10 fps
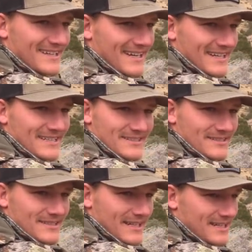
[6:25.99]
And
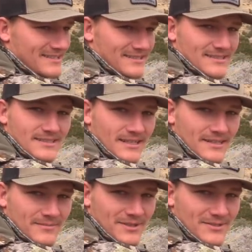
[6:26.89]
I guess he just
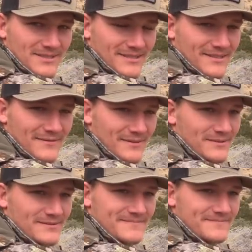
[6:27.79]
didn't come close enough,
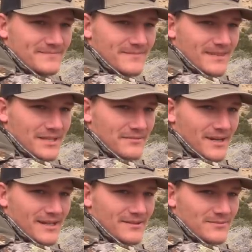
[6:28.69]
and they
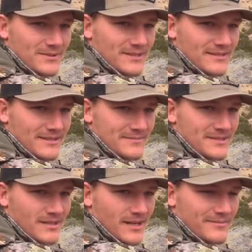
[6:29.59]
ran, and we couldn't get him
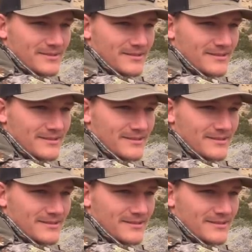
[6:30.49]
stopped.